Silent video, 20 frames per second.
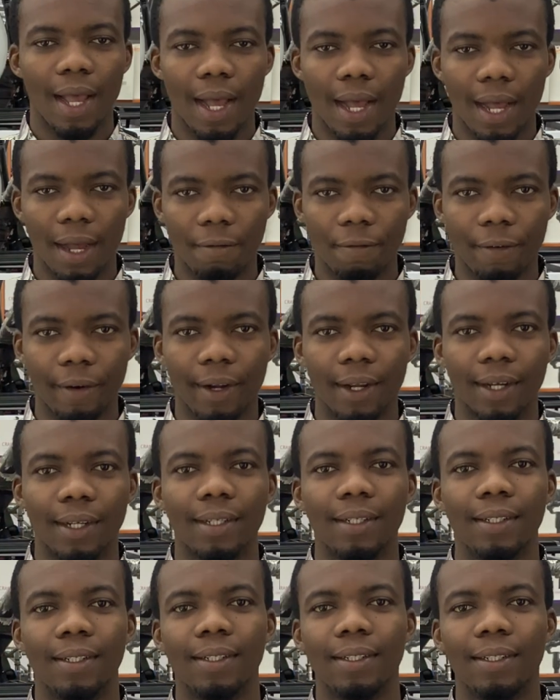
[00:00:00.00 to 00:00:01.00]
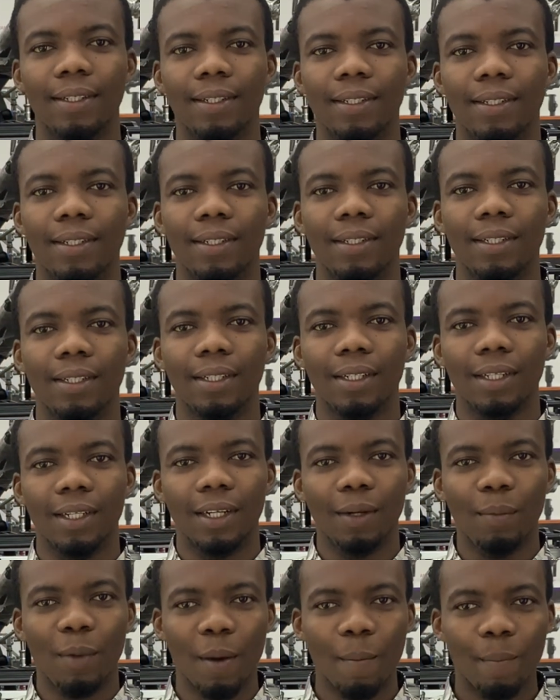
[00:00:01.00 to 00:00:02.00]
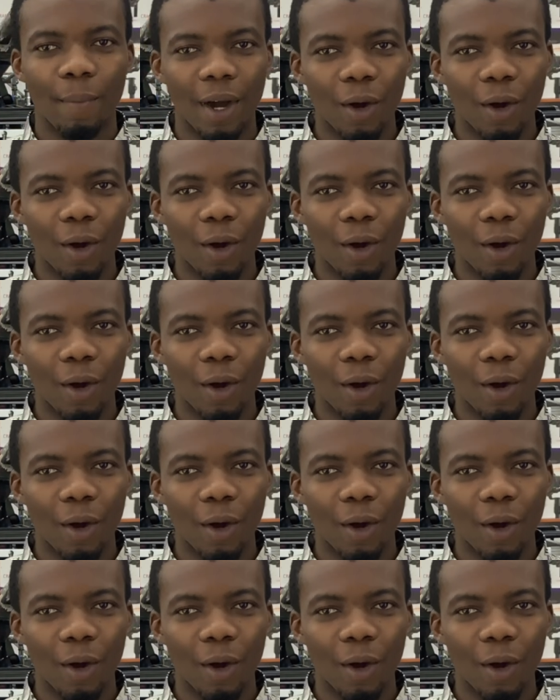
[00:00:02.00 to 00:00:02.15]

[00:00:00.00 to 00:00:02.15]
Africa, remember